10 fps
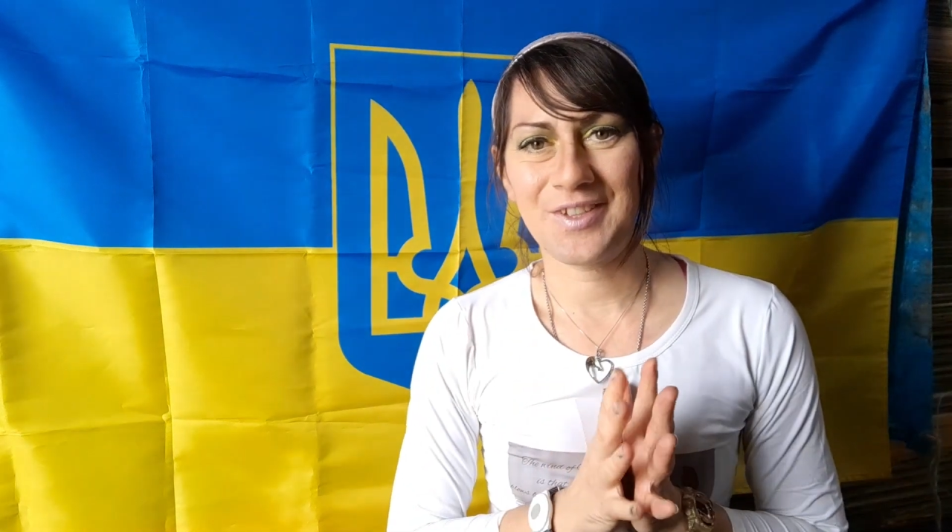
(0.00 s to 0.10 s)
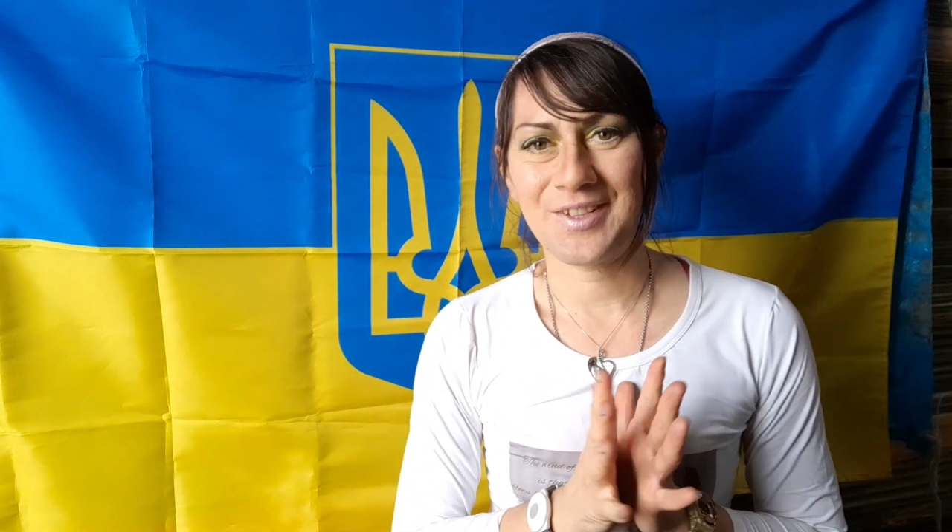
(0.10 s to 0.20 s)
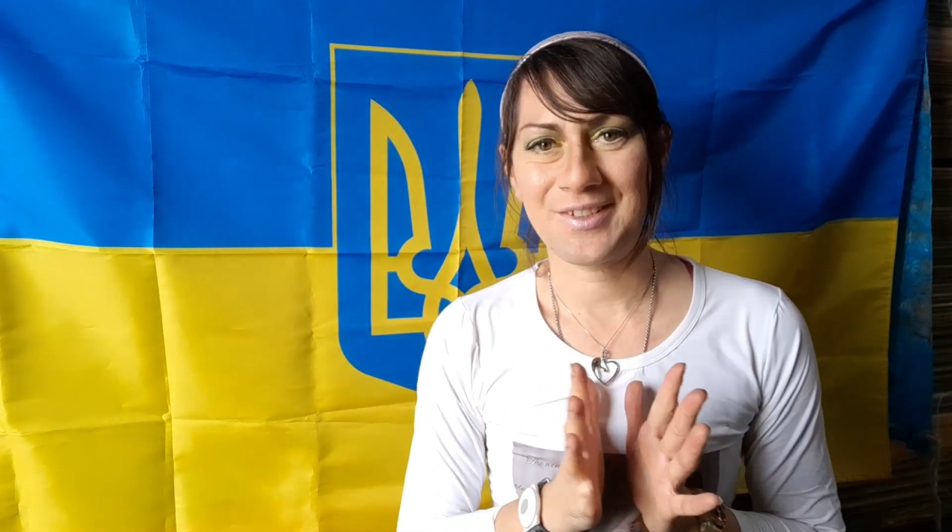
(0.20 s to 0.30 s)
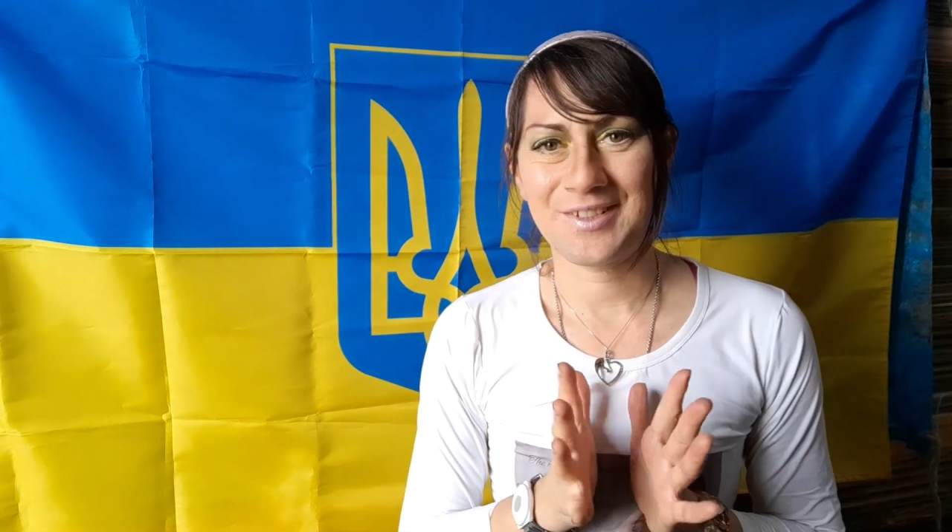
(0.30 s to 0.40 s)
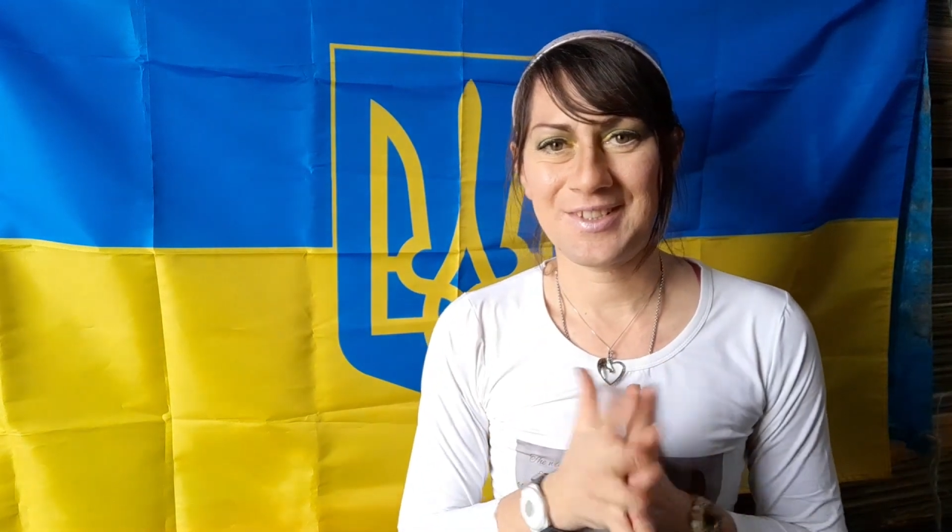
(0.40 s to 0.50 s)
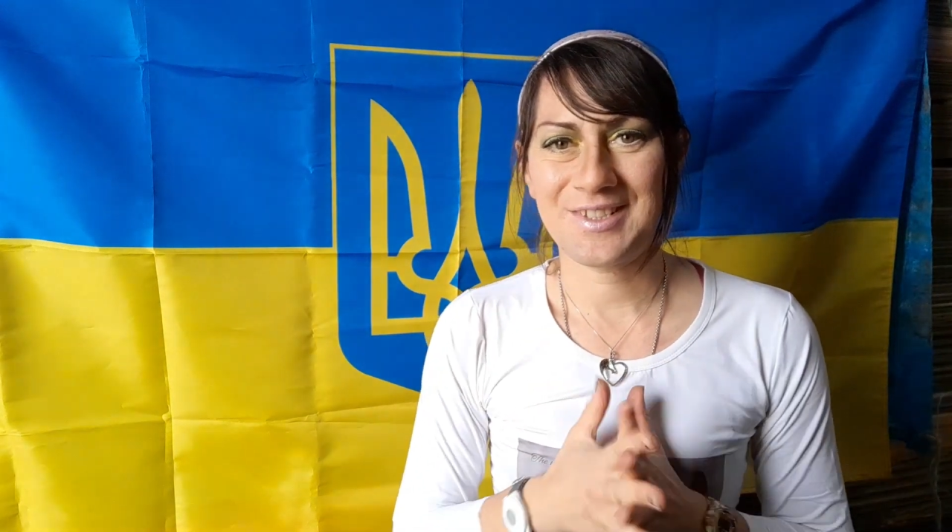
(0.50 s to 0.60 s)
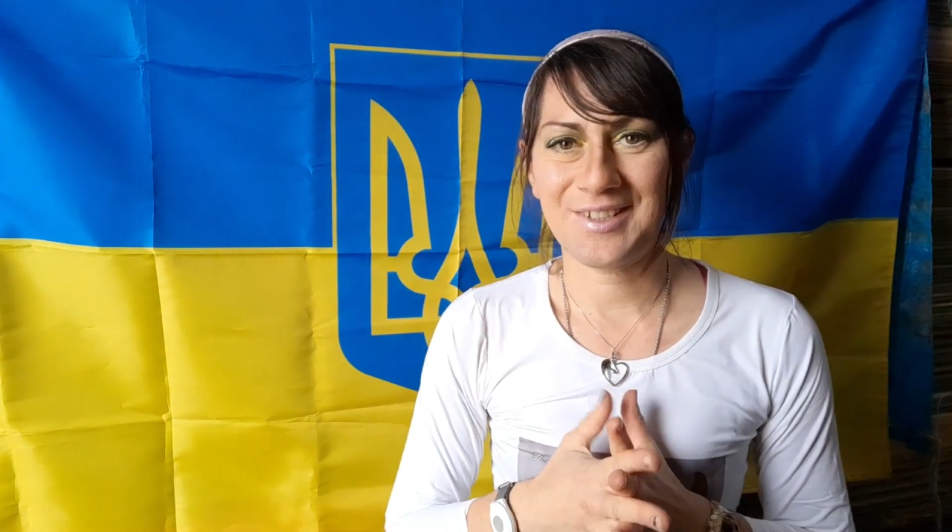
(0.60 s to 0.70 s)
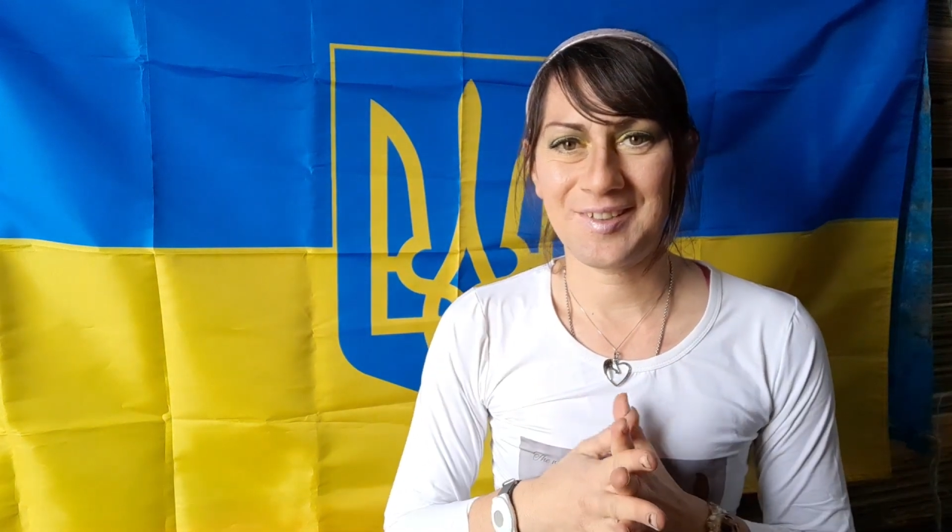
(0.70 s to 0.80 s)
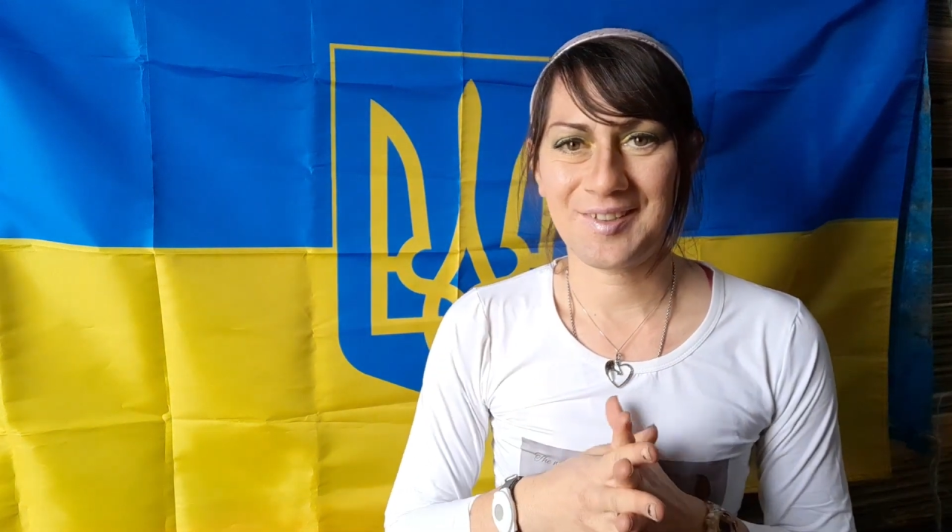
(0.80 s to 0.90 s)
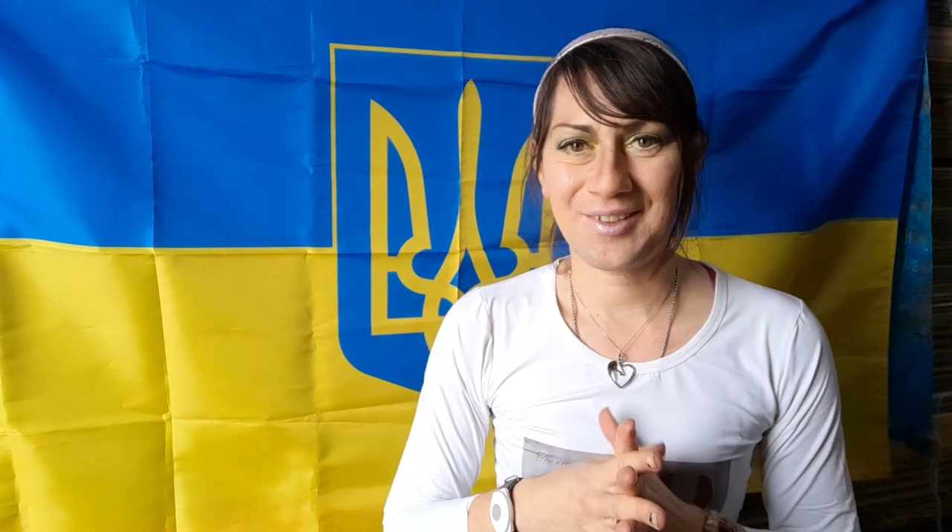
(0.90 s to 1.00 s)
video I did
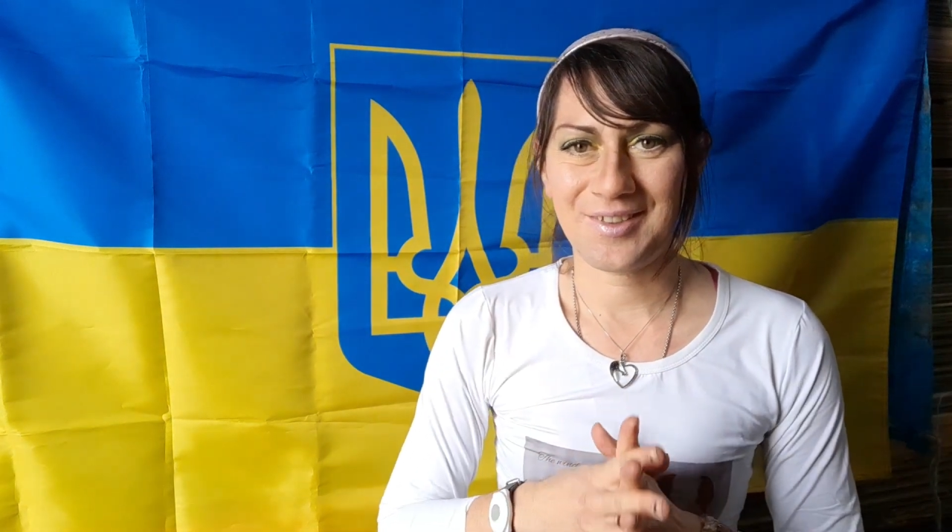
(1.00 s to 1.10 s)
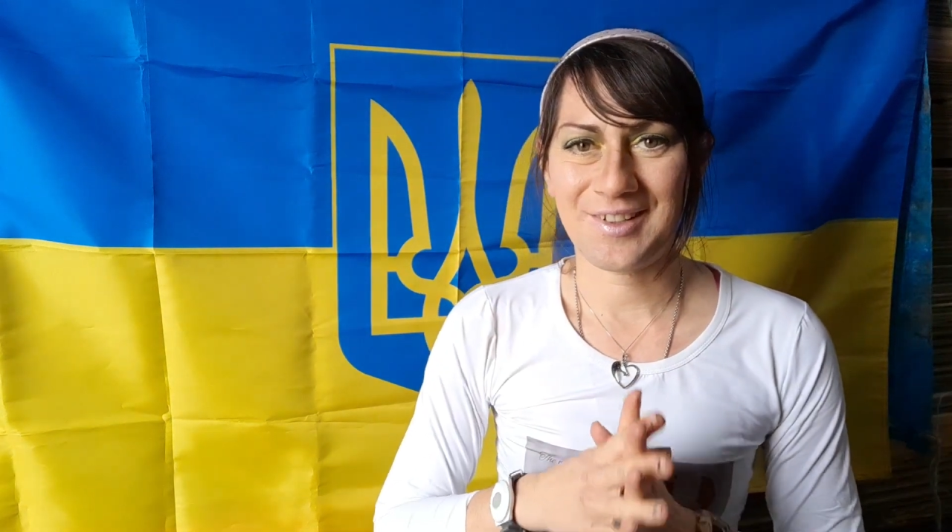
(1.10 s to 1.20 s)
years ago